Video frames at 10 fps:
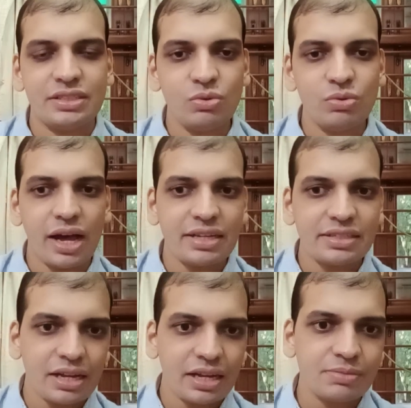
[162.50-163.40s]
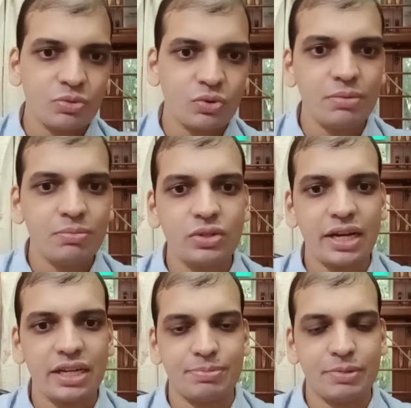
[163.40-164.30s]
Okay, so as, as more
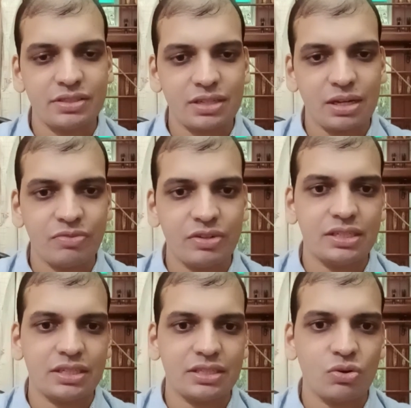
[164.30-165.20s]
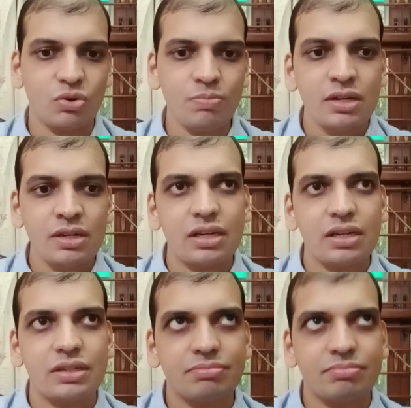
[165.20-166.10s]
and more taxpayers come within the scope,
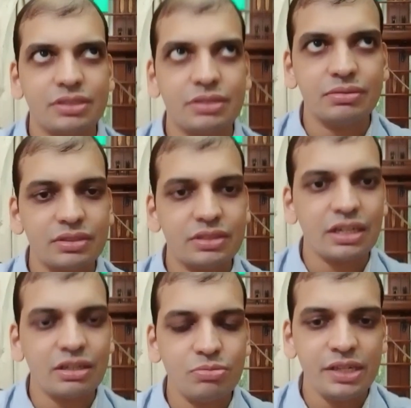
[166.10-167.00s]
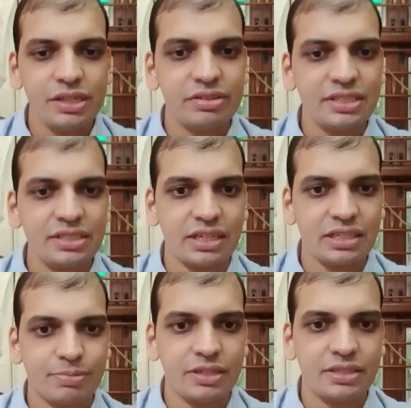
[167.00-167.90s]
um, so there will be
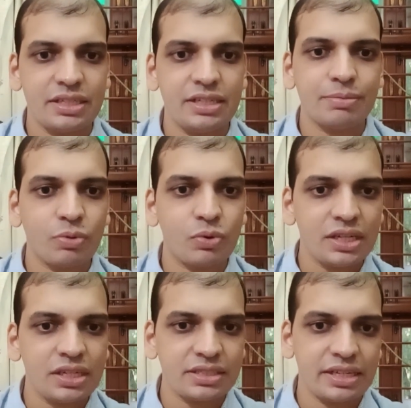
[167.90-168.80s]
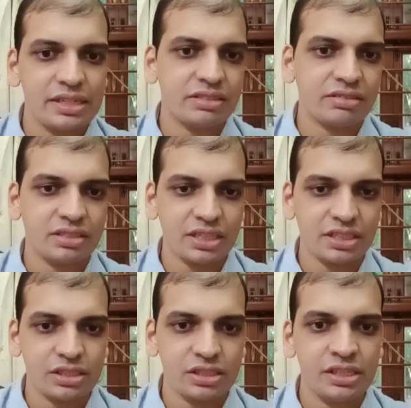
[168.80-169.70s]
increased transparency in reporting the sales
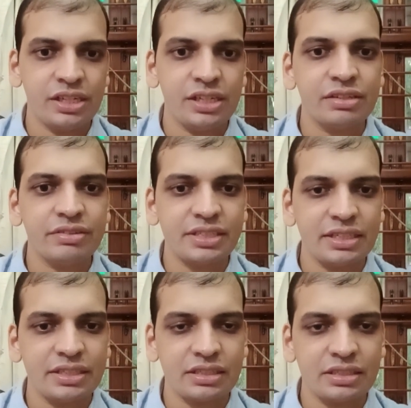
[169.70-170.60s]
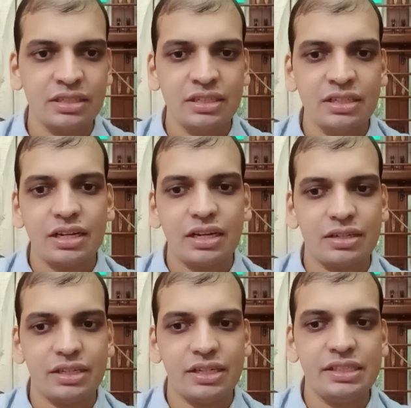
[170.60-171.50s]
transaction, in increasing the,
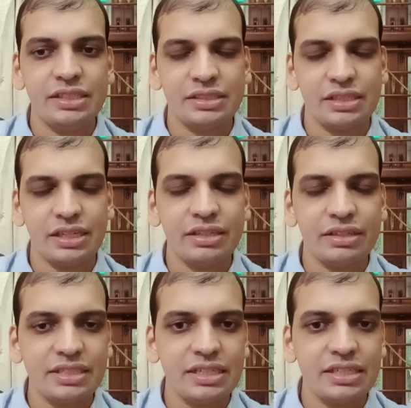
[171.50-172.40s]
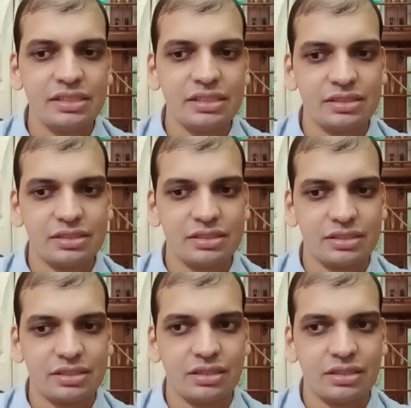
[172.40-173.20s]
uh, in increasing,